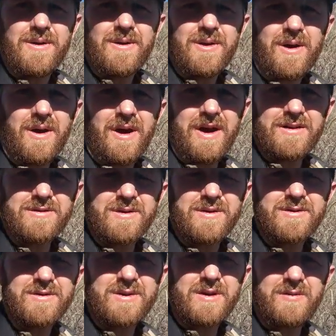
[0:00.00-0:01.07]
All right, so
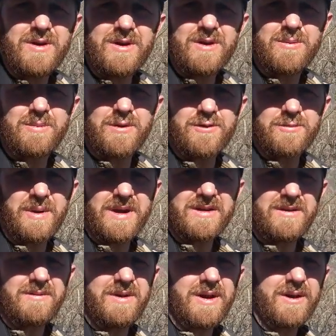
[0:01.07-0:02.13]
this will give you a good
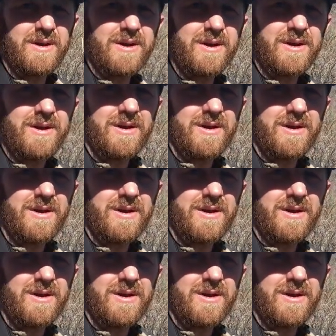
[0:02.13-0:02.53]
perspective here